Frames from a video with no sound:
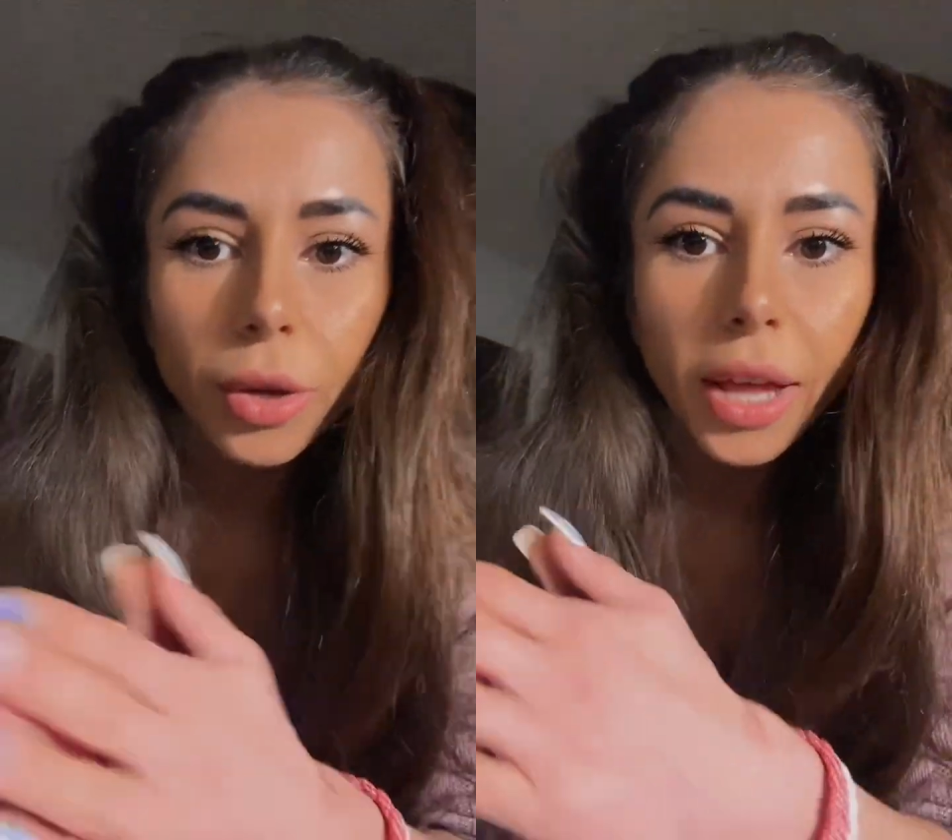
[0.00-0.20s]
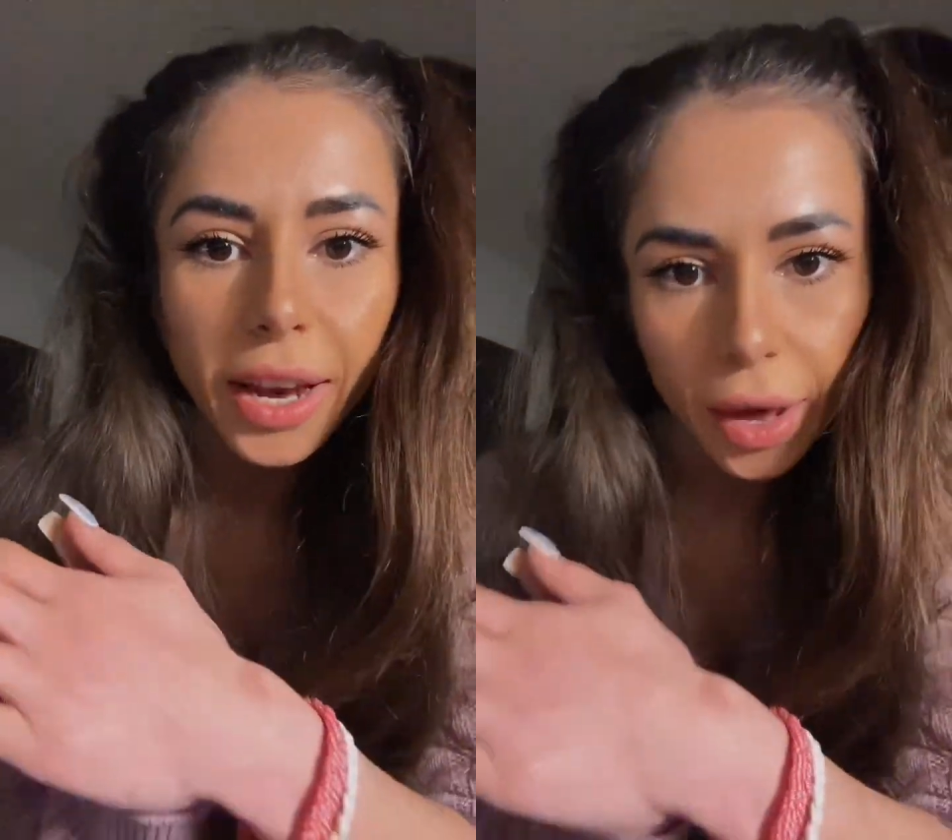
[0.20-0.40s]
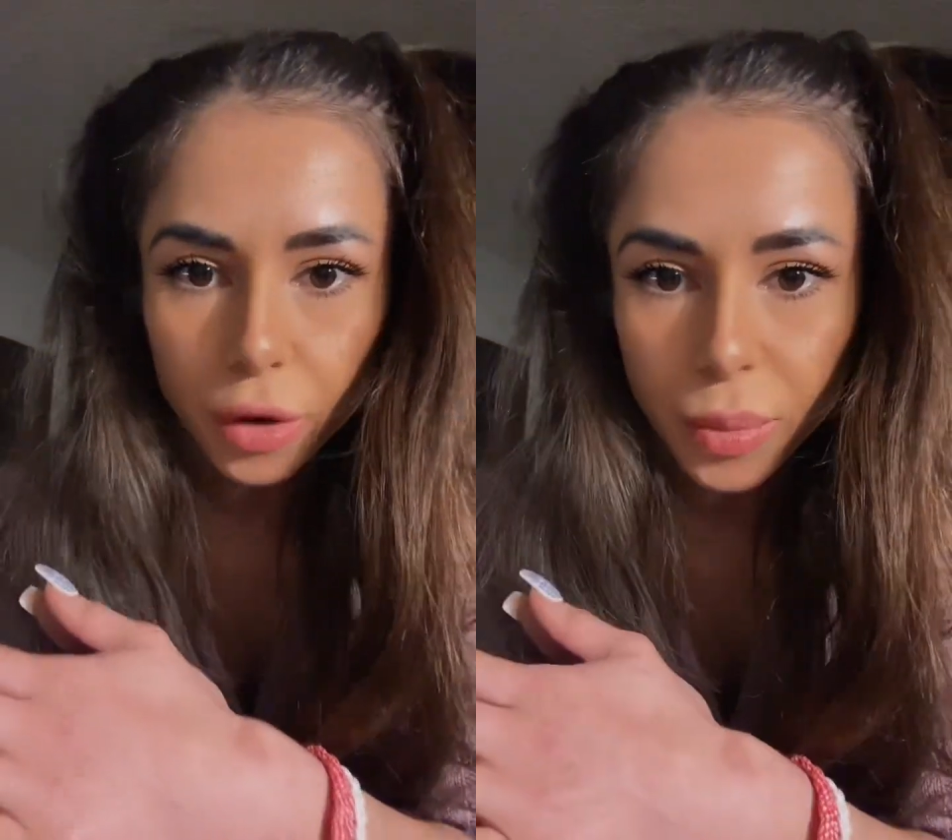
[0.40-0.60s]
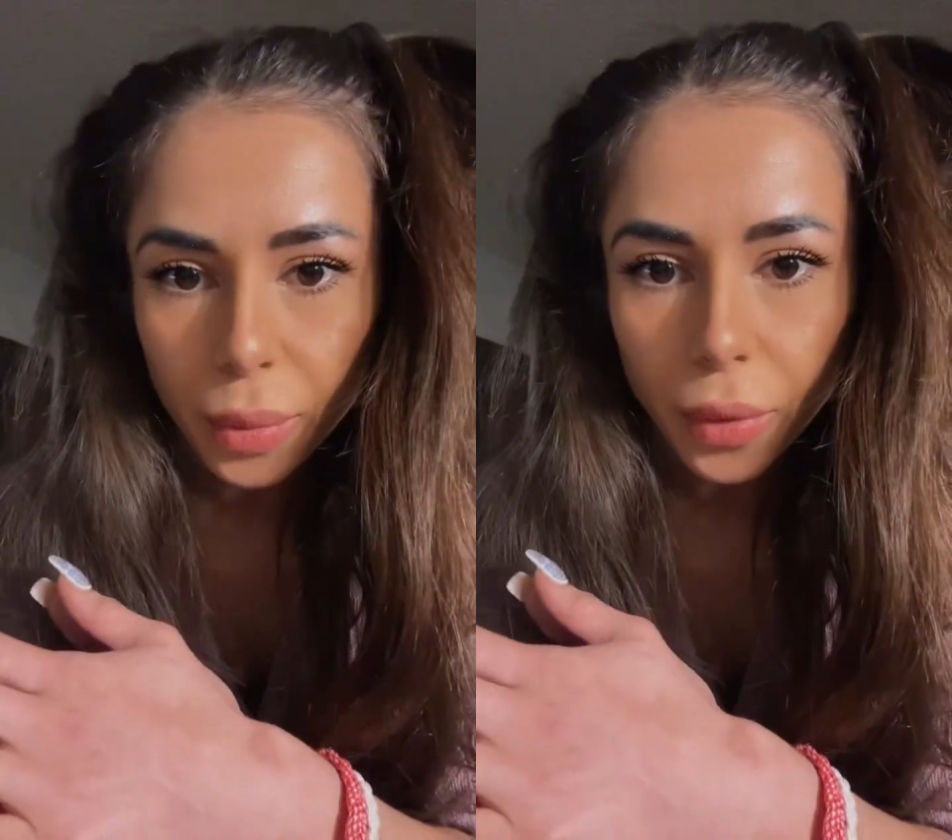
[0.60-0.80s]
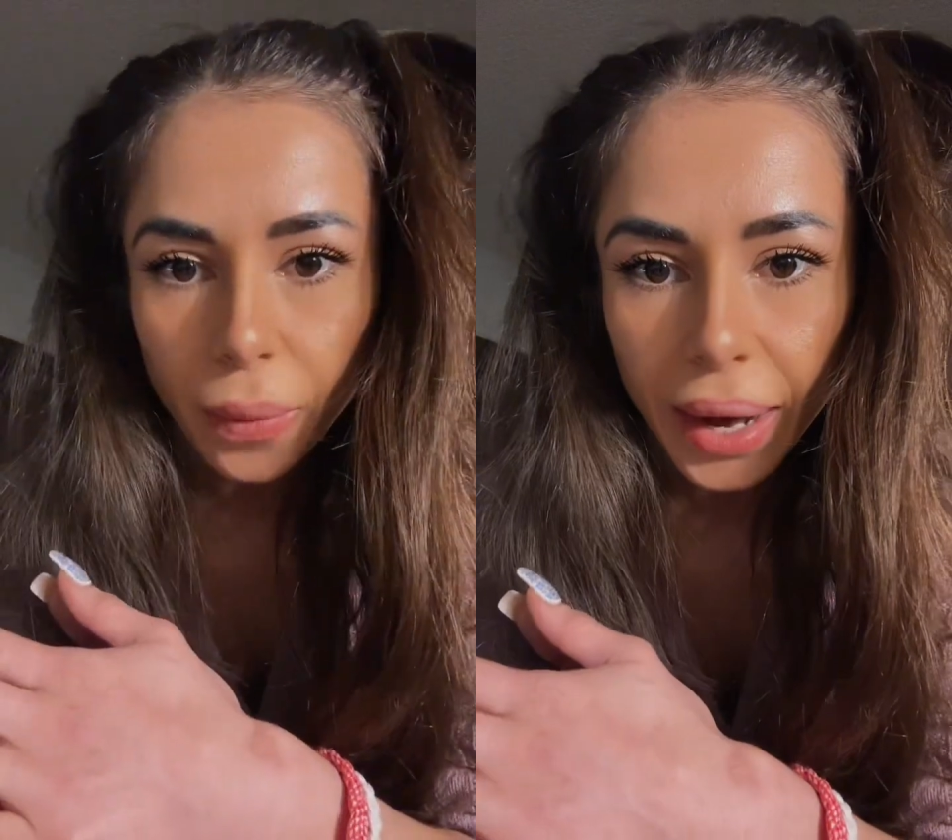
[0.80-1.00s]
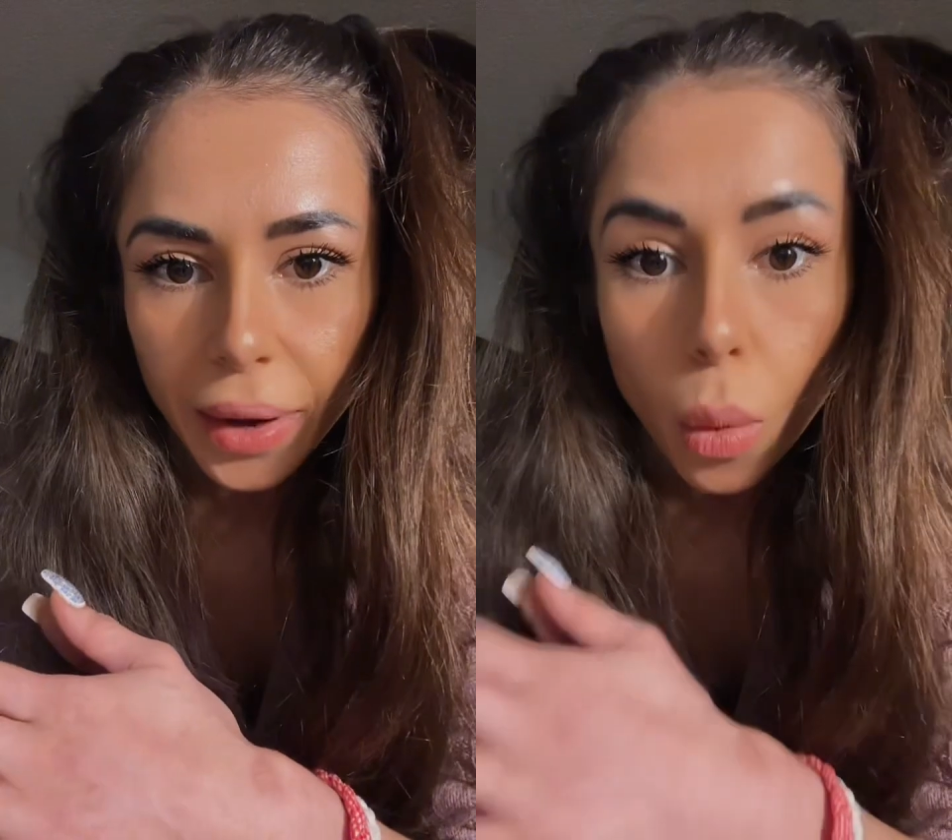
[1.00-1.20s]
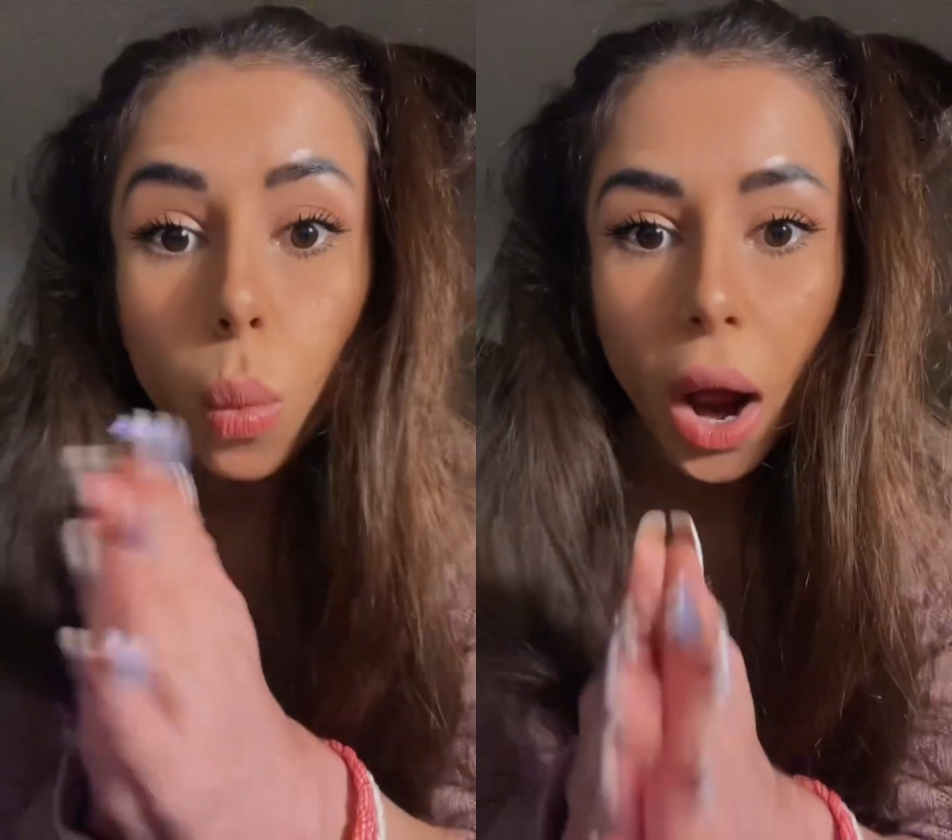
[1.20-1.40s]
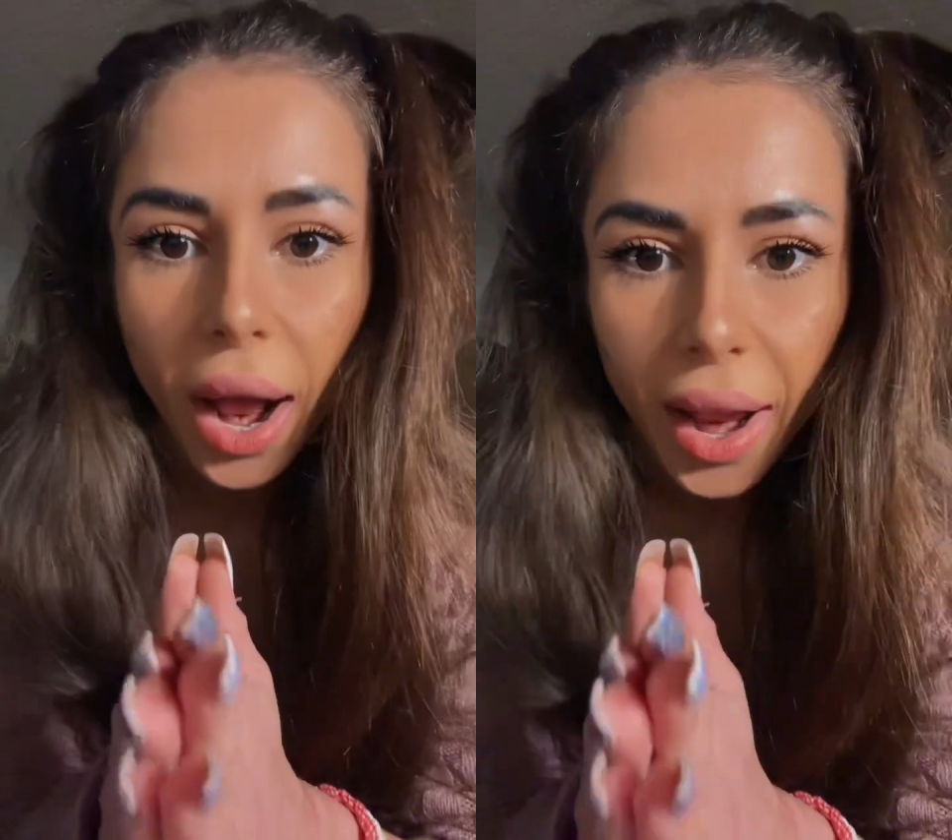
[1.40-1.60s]
like other people, right?
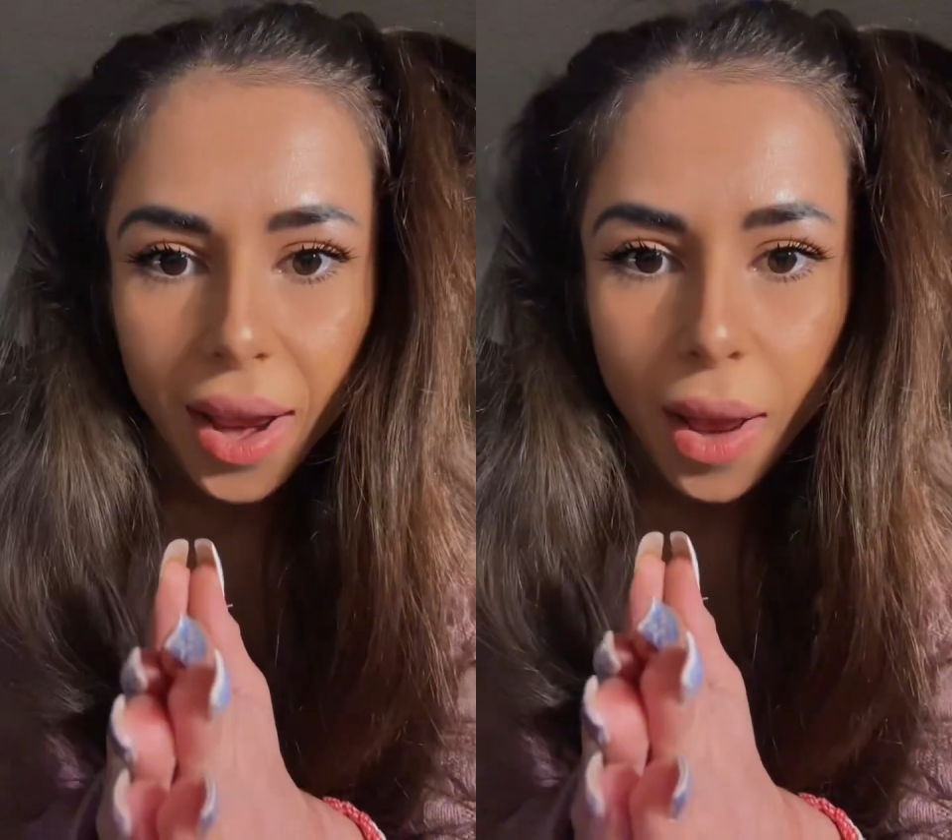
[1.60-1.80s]
Why?